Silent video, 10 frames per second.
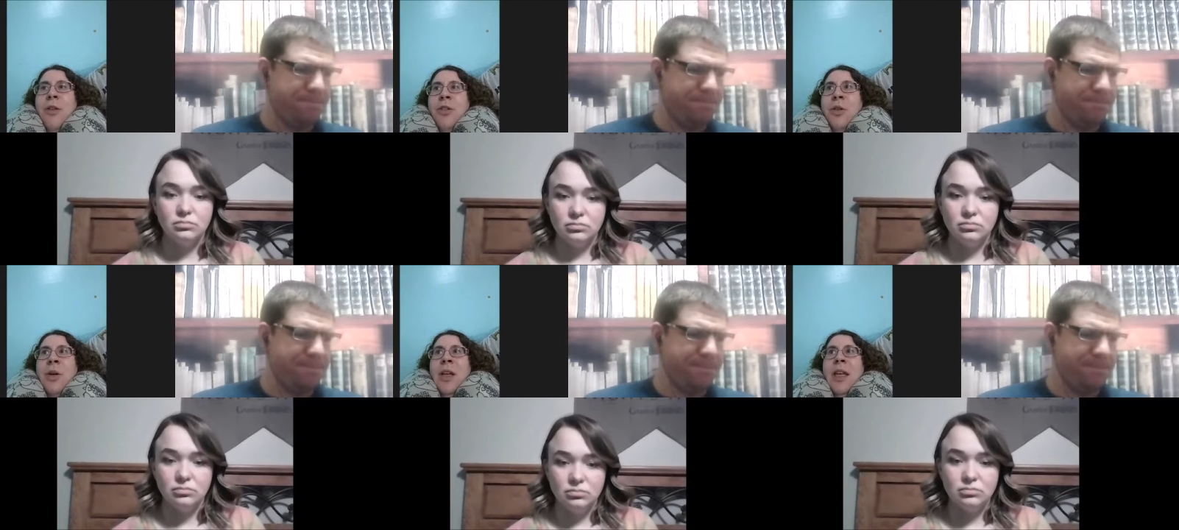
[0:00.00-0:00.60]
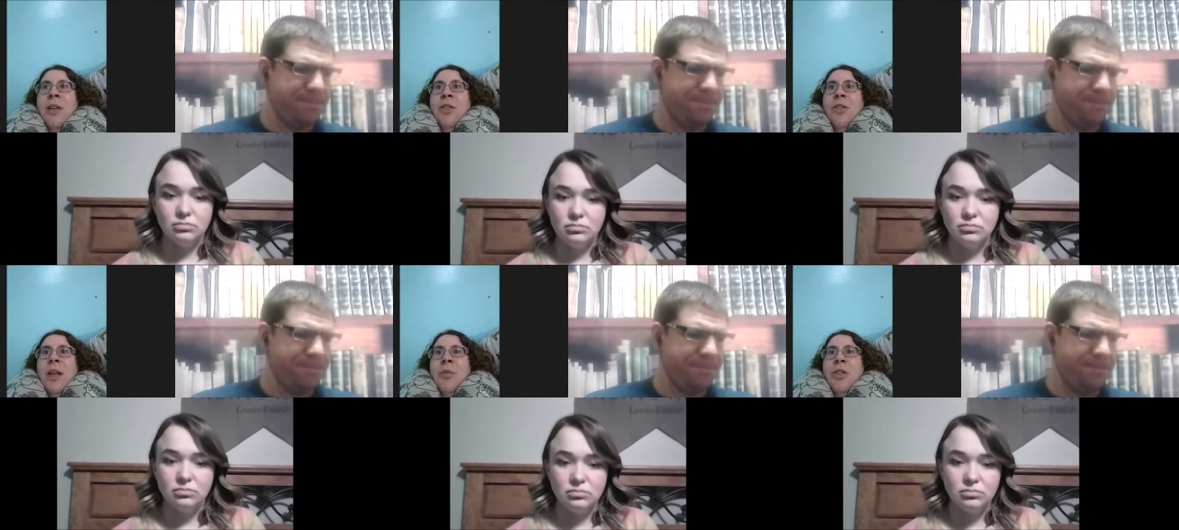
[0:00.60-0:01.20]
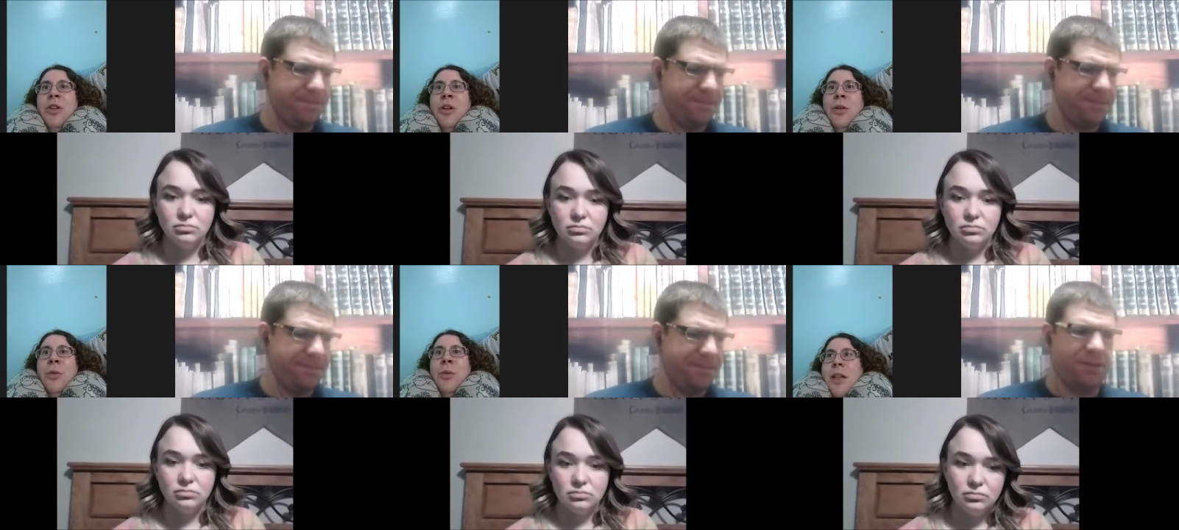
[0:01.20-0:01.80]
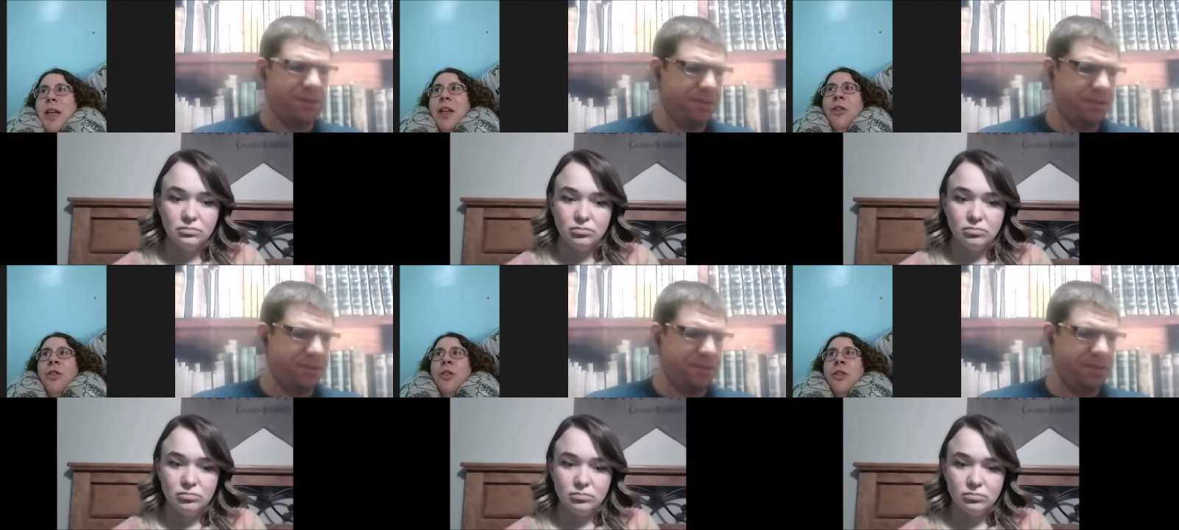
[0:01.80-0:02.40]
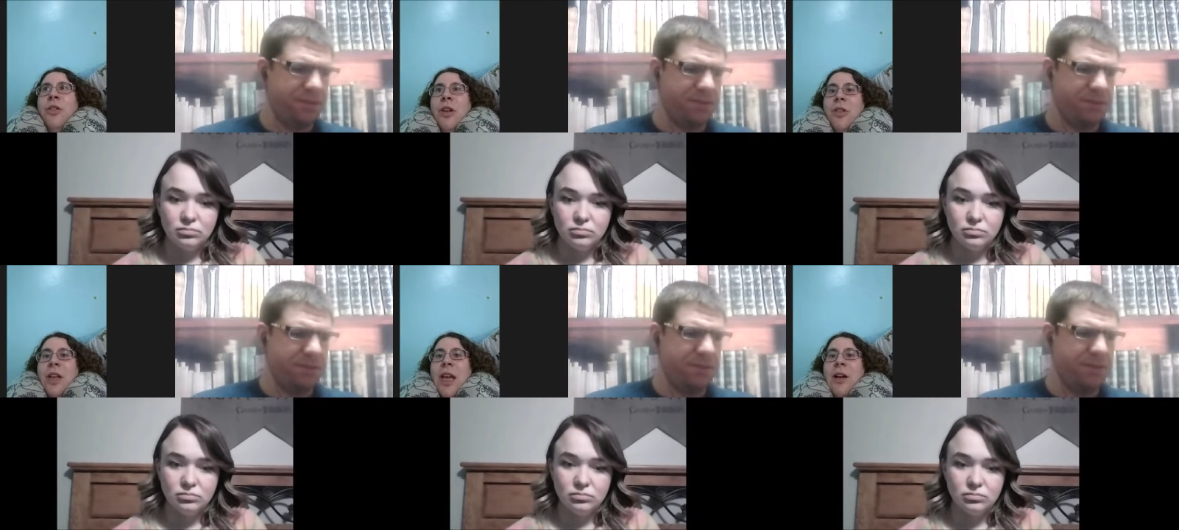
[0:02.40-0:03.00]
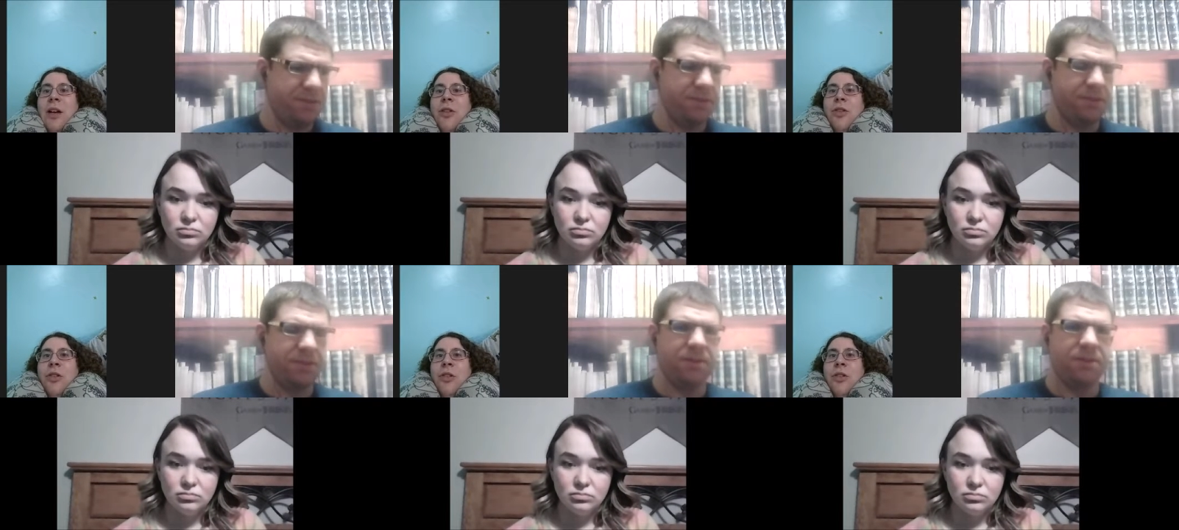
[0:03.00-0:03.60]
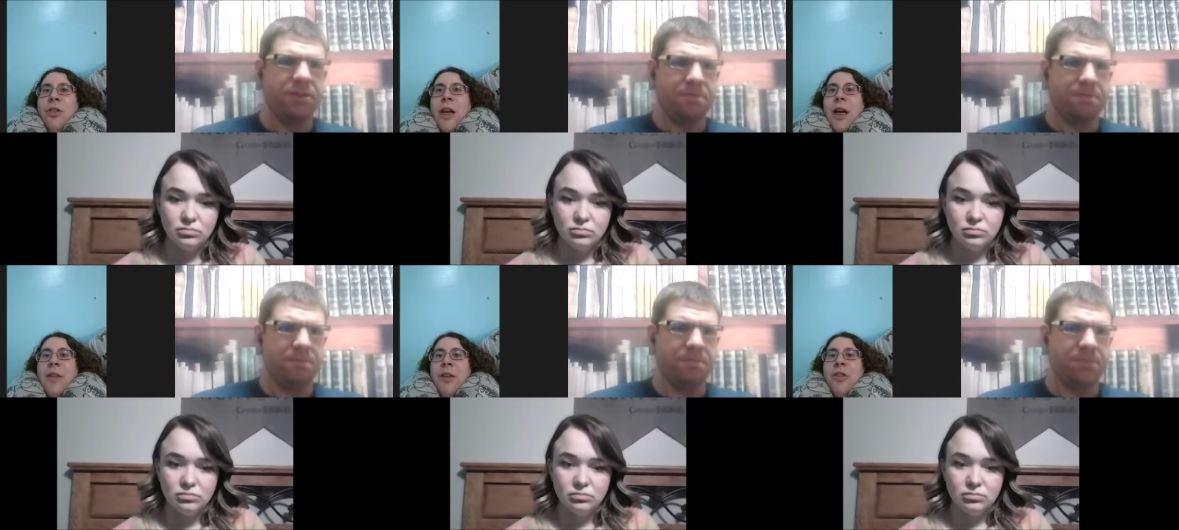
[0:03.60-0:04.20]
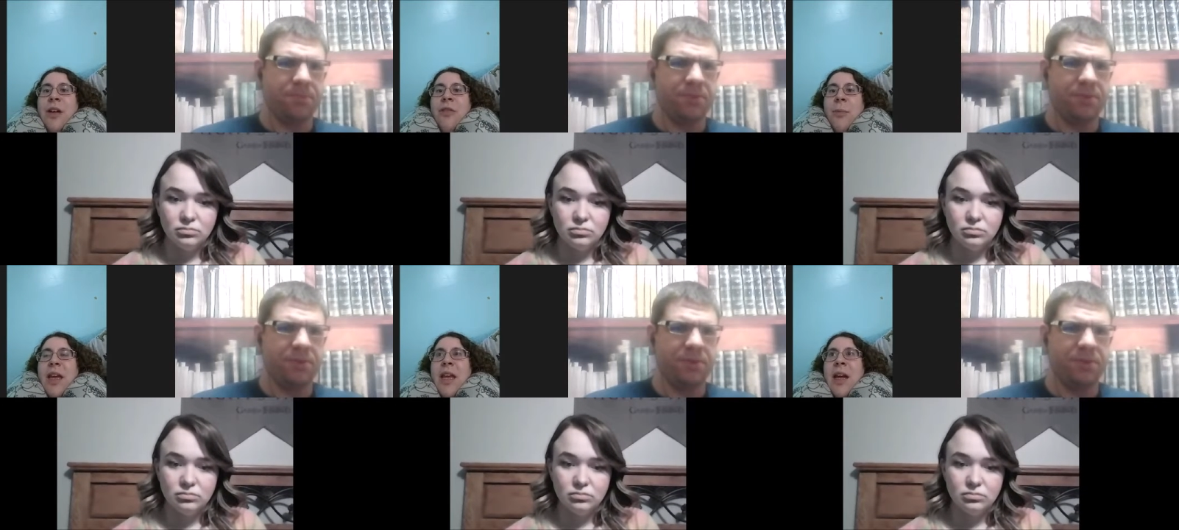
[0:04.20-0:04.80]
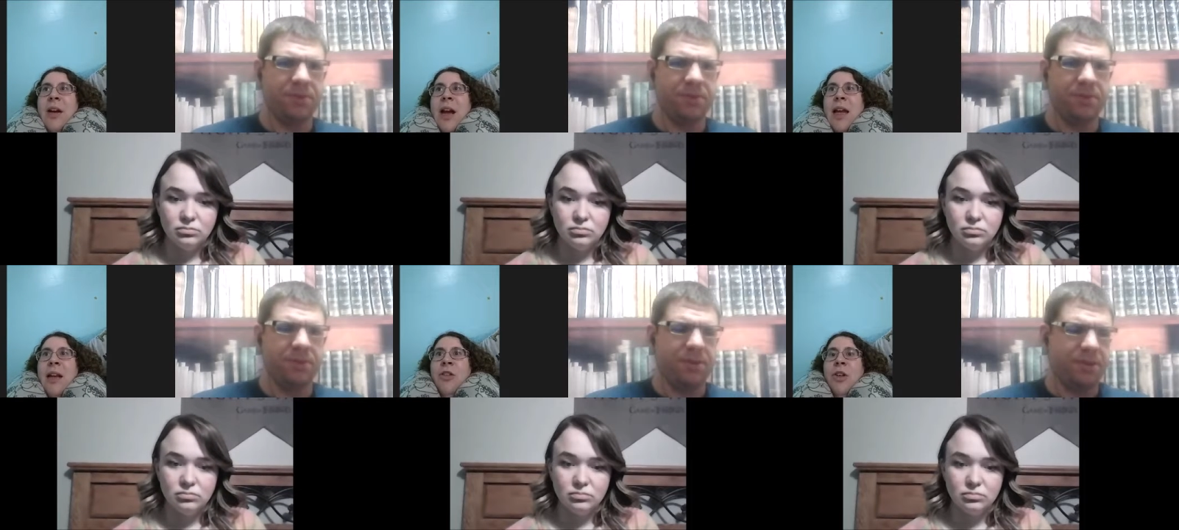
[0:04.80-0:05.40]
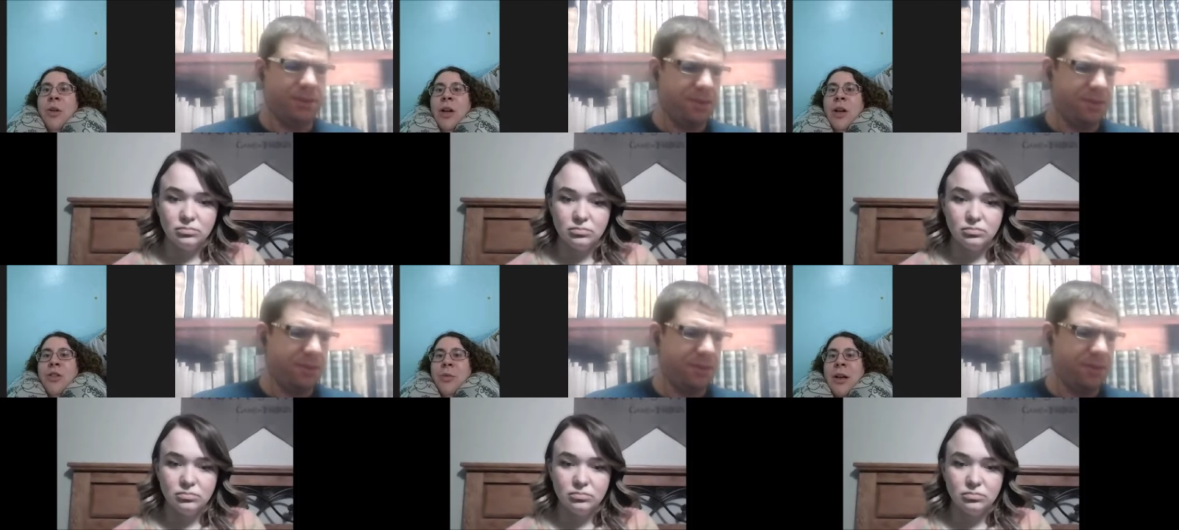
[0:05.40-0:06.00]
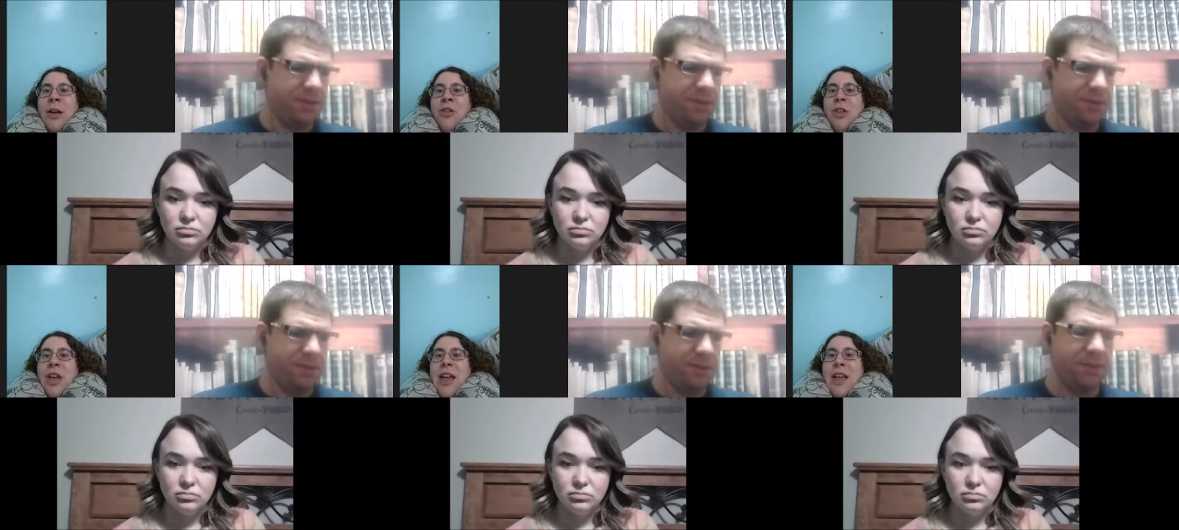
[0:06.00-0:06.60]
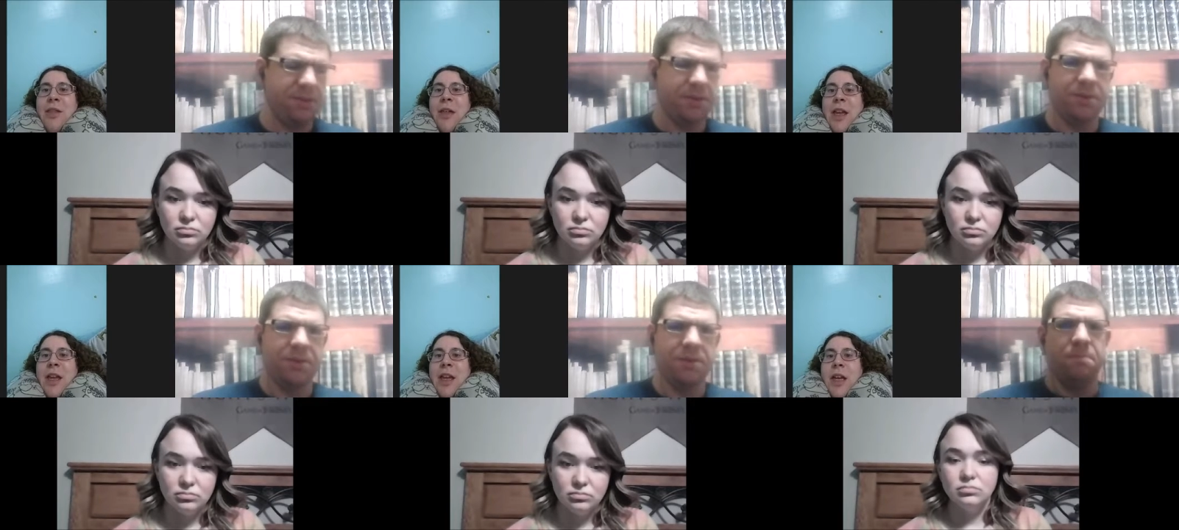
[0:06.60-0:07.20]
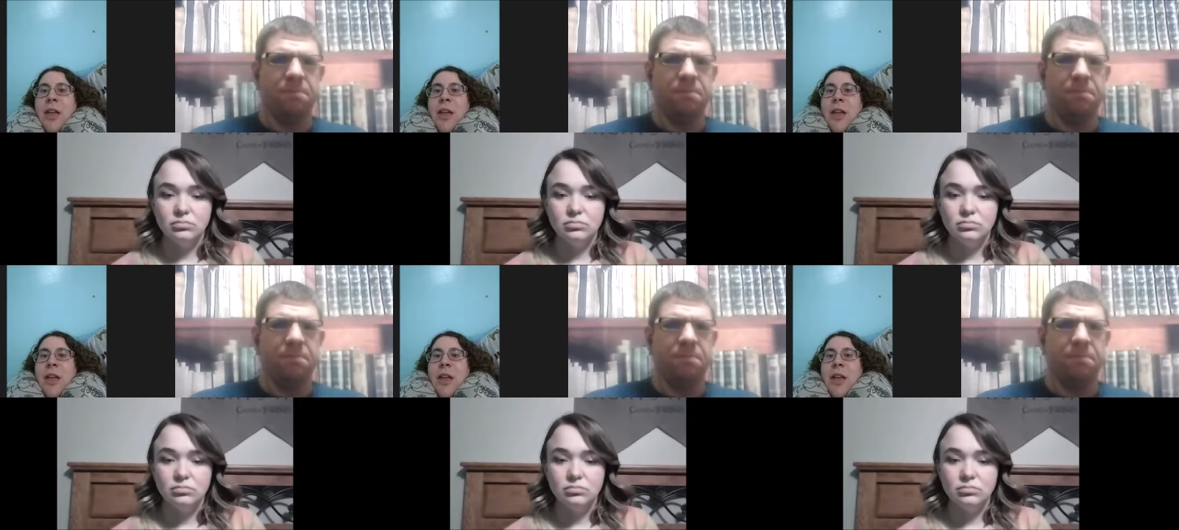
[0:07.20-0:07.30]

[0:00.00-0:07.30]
Speaker 1: the story, he seems to, like, he just doesn't care. He's just got this devil may care attitude. He'll just rush into anything.